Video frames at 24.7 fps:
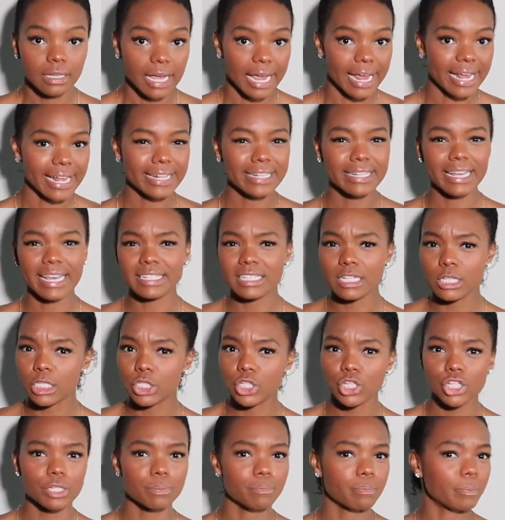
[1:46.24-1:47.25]
It's
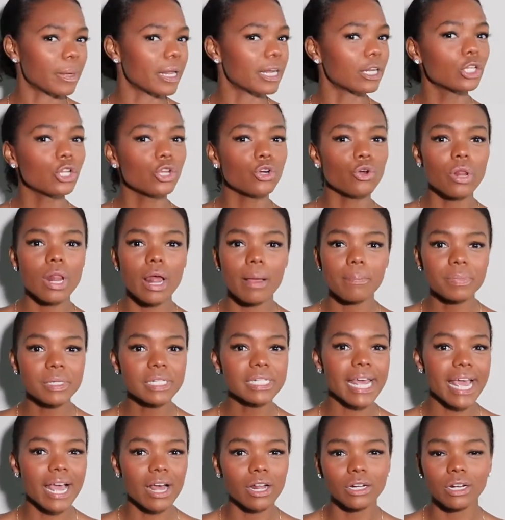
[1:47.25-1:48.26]
just been a little up and
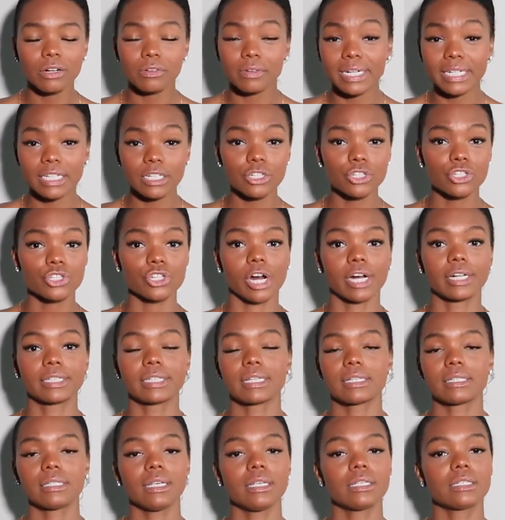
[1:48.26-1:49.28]
down already to start
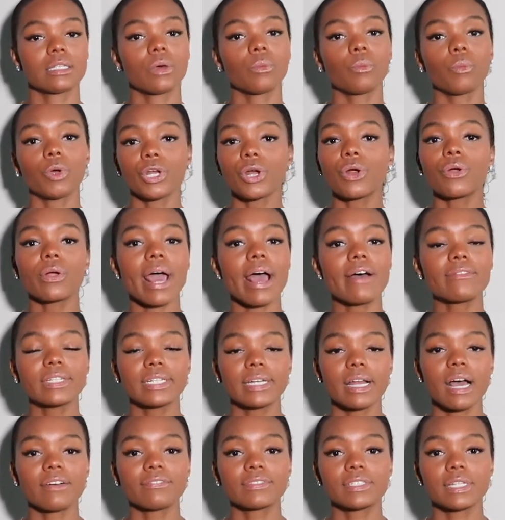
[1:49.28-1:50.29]
the season. We don't have
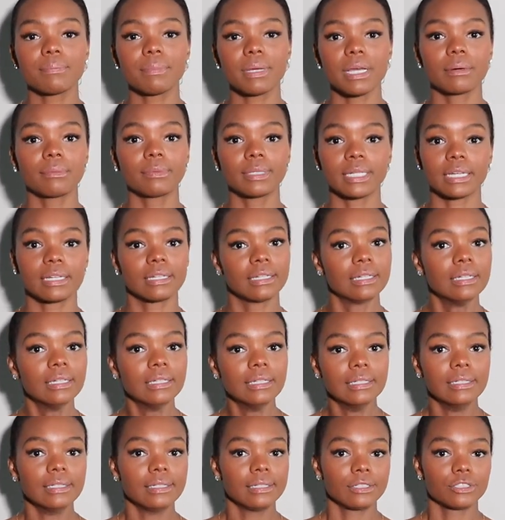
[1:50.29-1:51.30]
enough to be able to
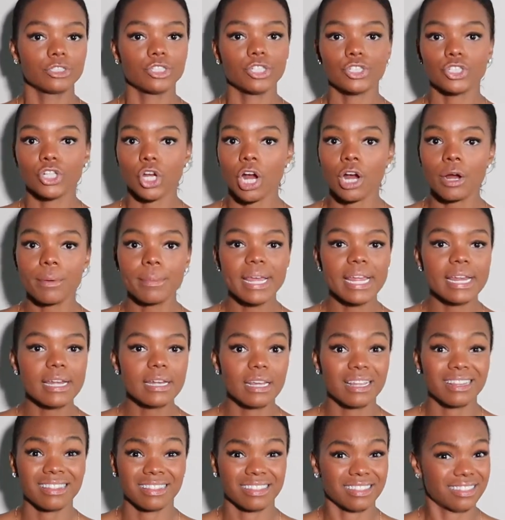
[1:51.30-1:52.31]

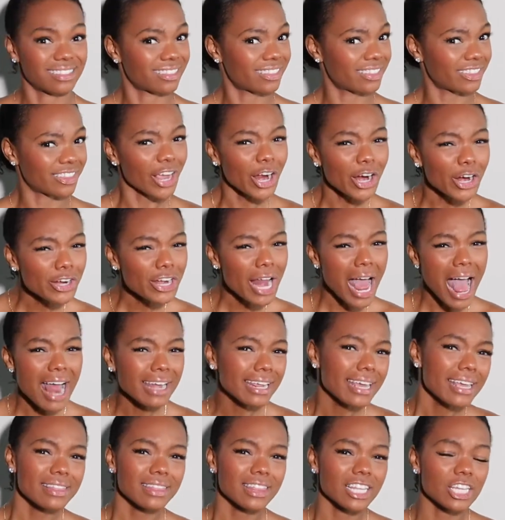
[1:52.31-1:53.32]
determine they're not
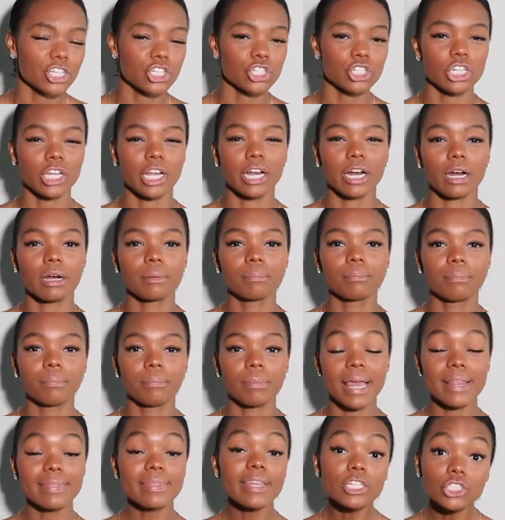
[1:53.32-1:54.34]
it this year,
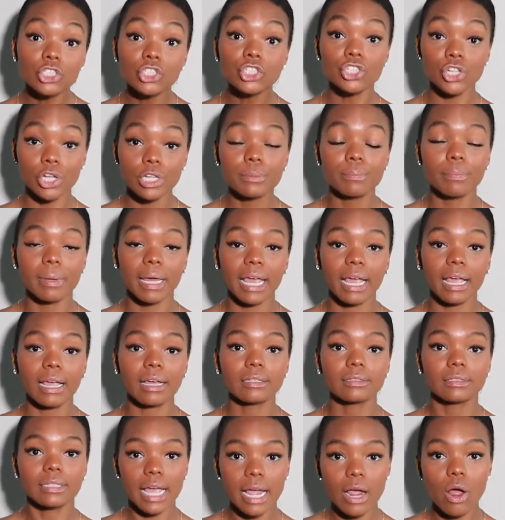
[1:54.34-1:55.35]
and they should be.
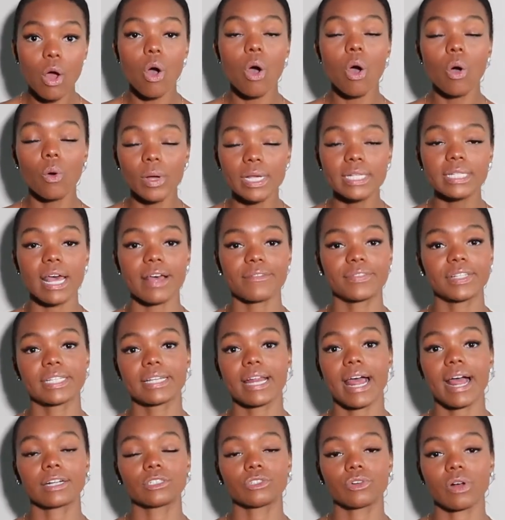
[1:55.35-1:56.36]
They always have a
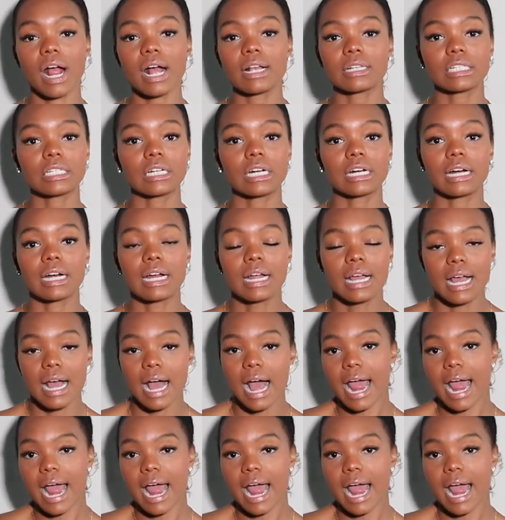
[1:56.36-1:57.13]
stacked roster.